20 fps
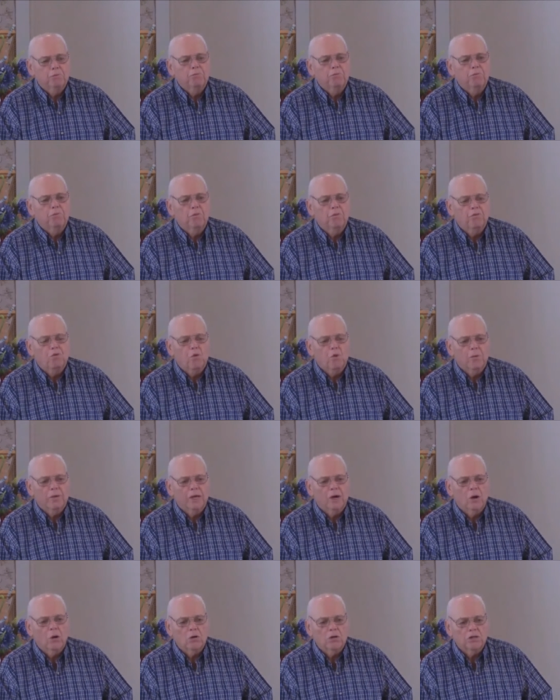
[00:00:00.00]

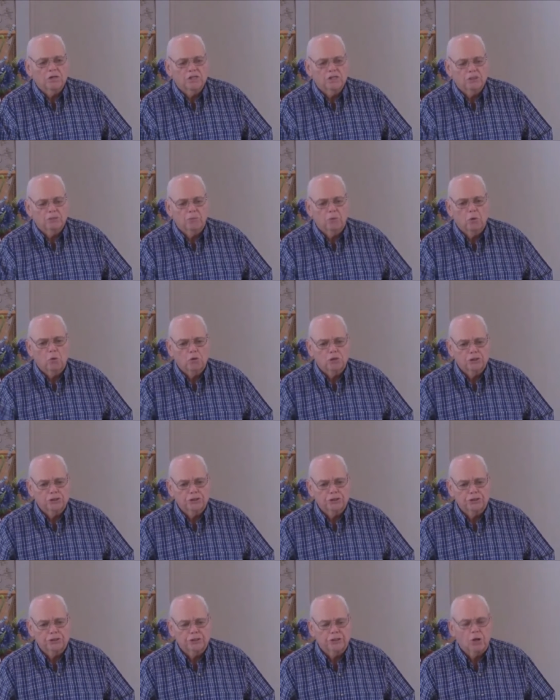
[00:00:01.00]
performing all of these
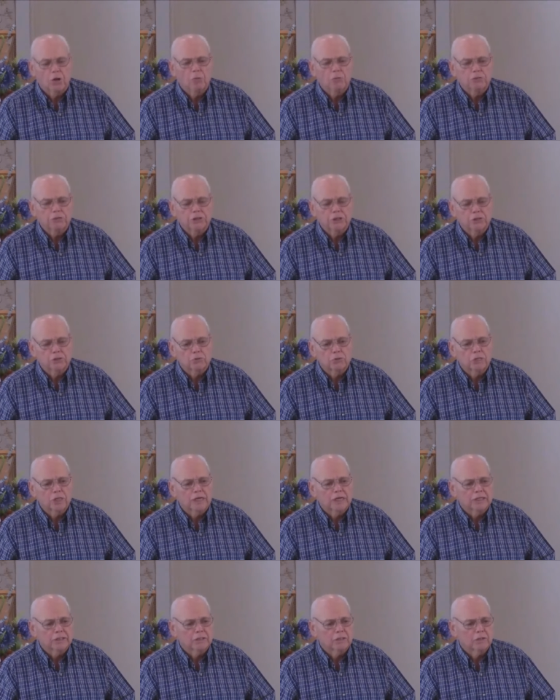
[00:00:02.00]
abortions and homosexual
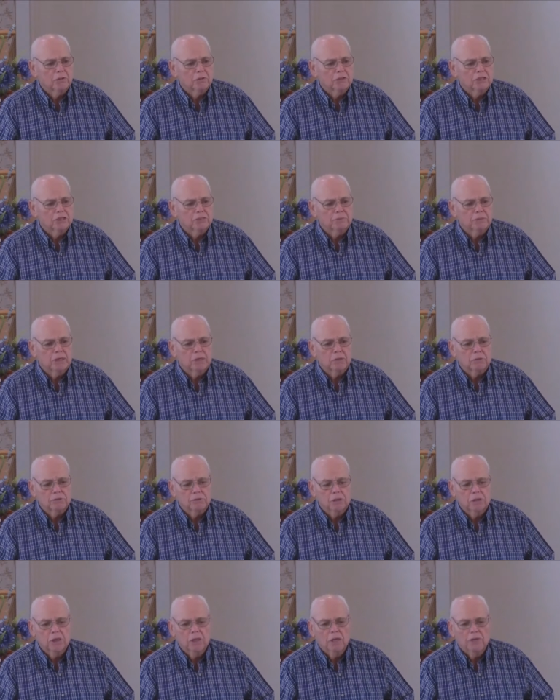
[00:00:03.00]
acts and all this, because
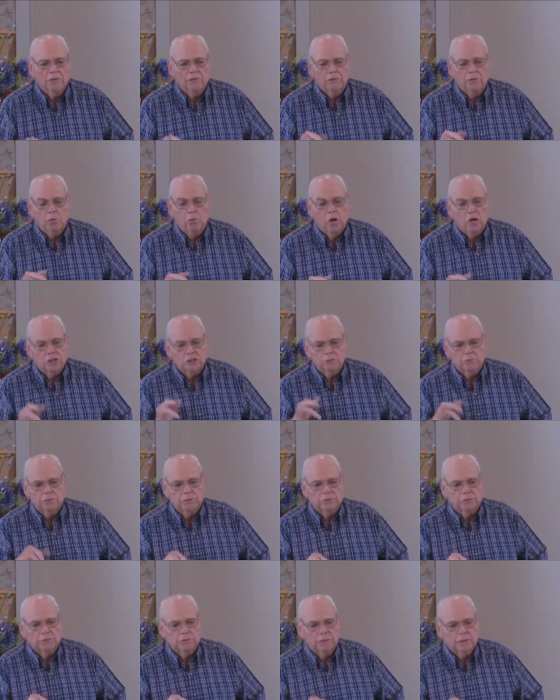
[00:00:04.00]
the
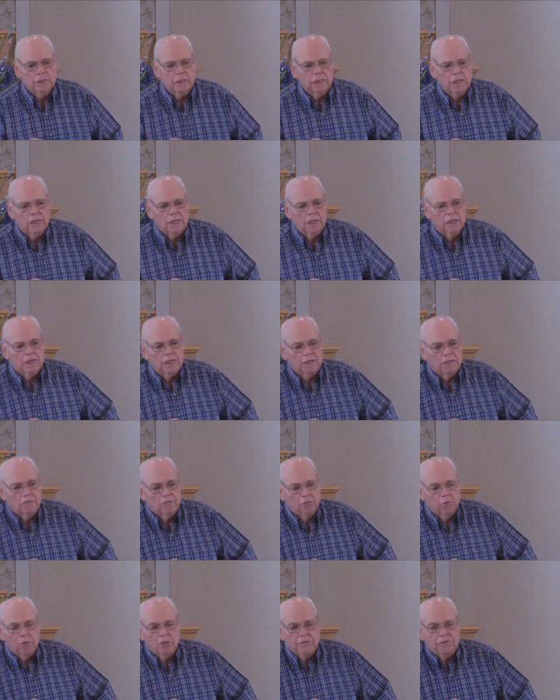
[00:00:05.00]
watchman,
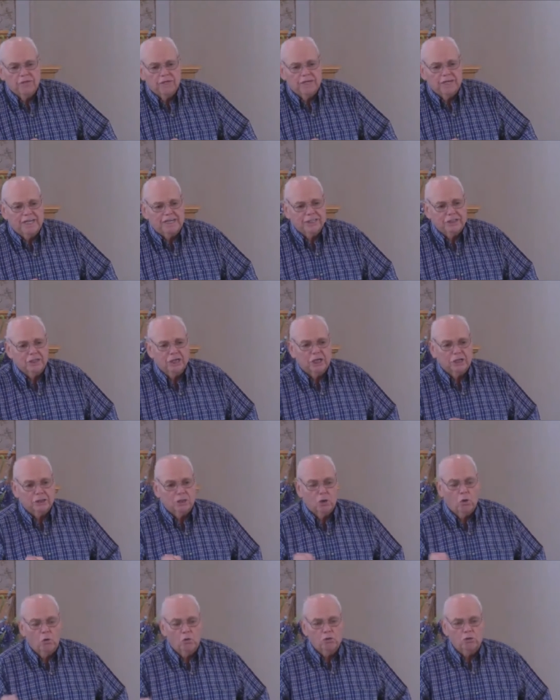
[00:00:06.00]
for one thing, has not
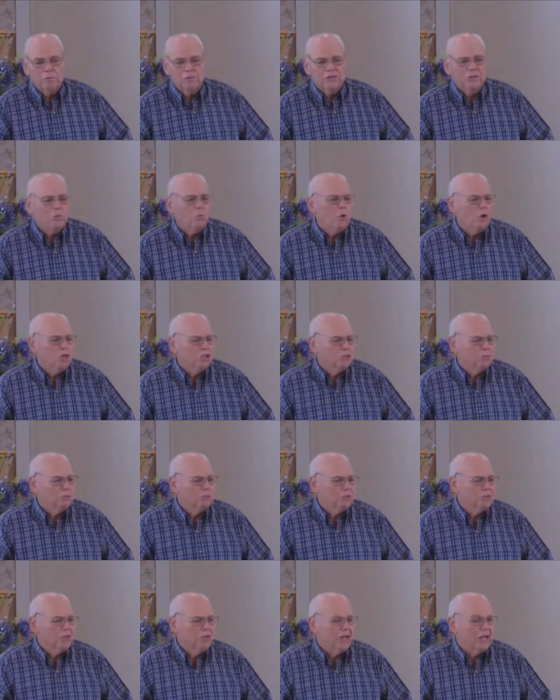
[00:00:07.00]
told them, and the
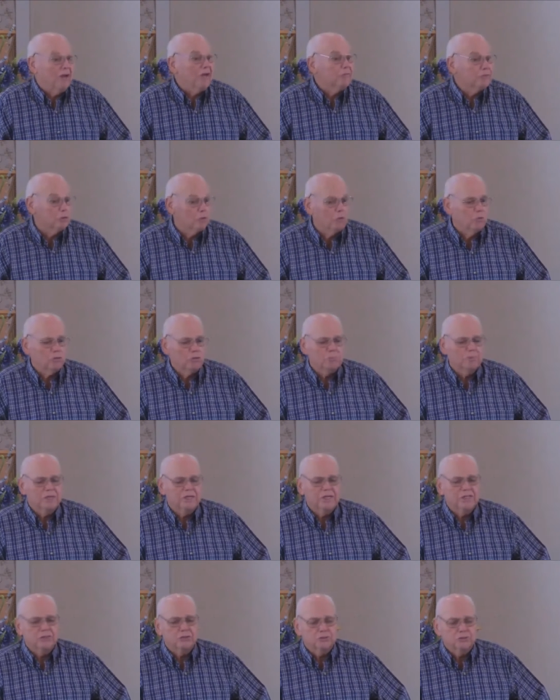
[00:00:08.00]
watchmen that have told them,
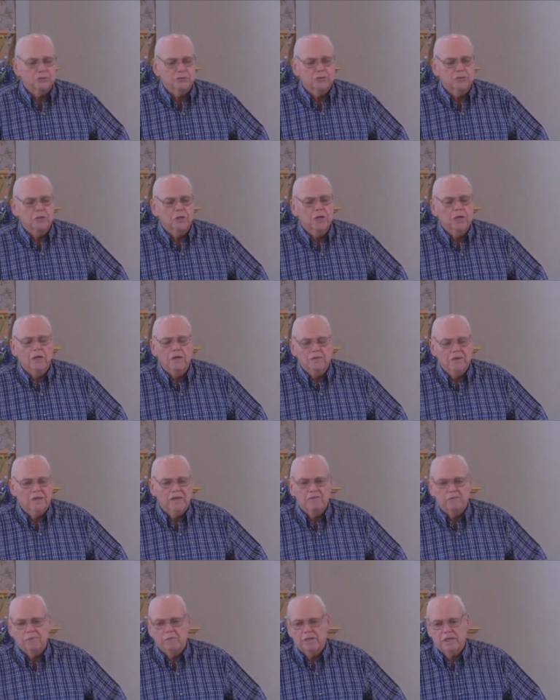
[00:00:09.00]
and it's true, they
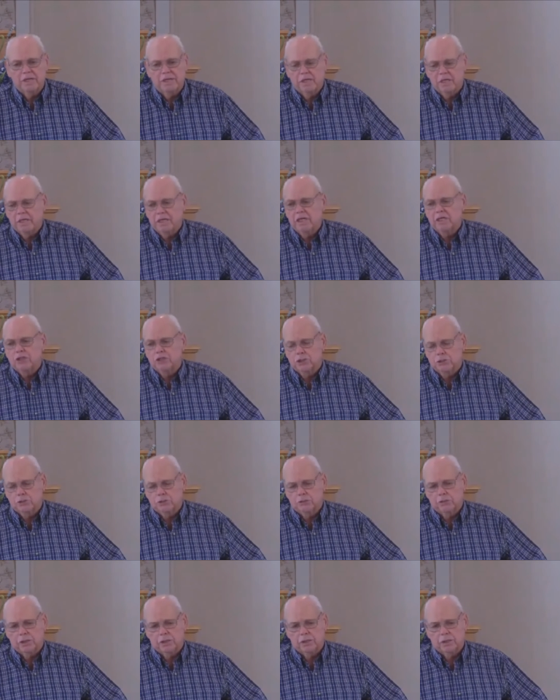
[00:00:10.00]
haven't paid any attention
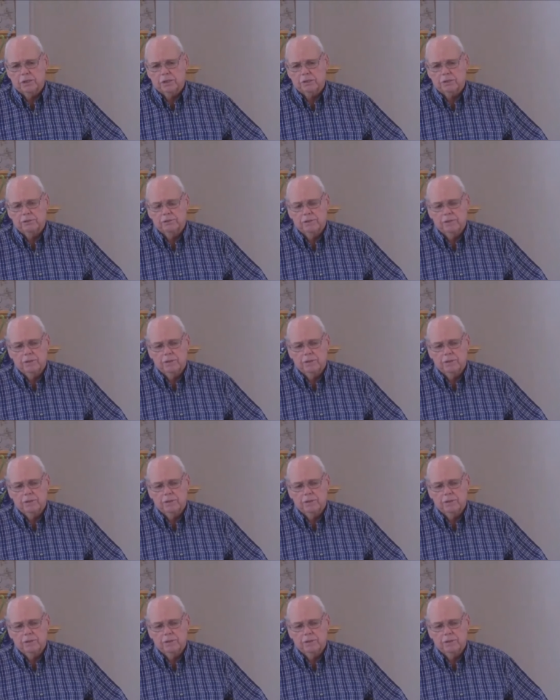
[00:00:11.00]
to it. Right.